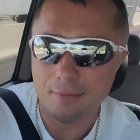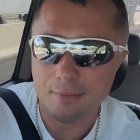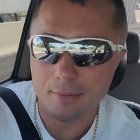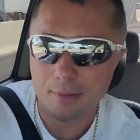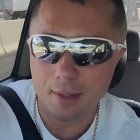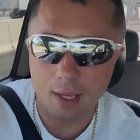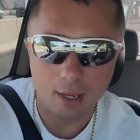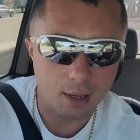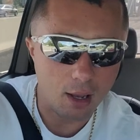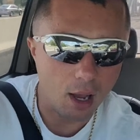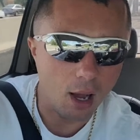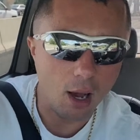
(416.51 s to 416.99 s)

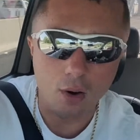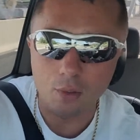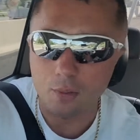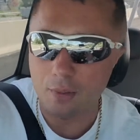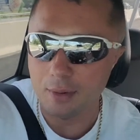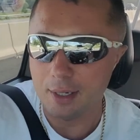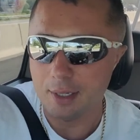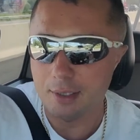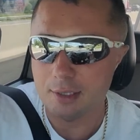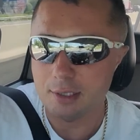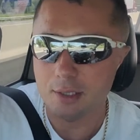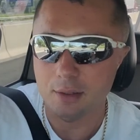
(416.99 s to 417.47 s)
Like,
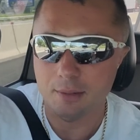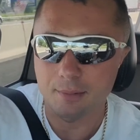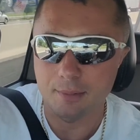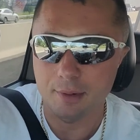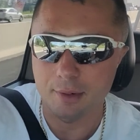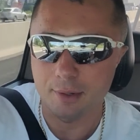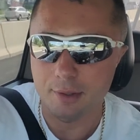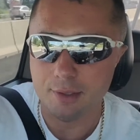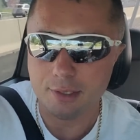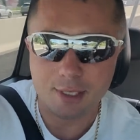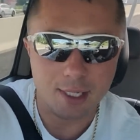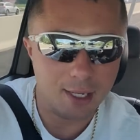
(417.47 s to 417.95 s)
always,
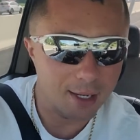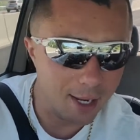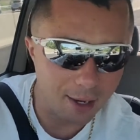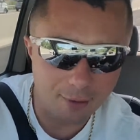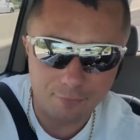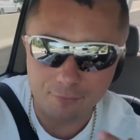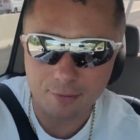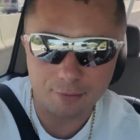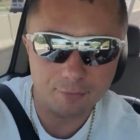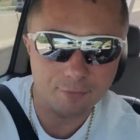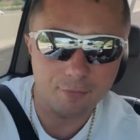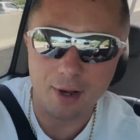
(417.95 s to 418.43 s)
almost. Like,
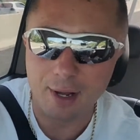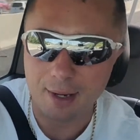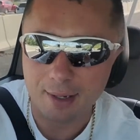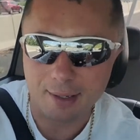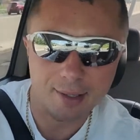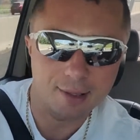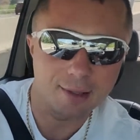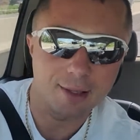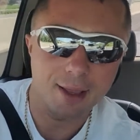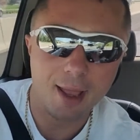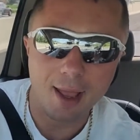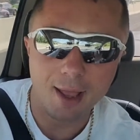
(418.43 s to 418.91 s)
every
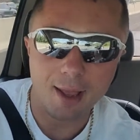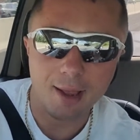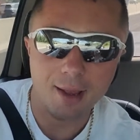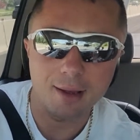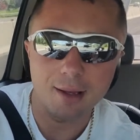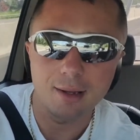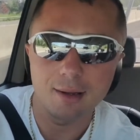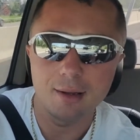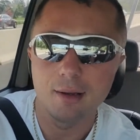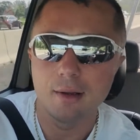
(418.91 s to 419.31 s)
fucking day.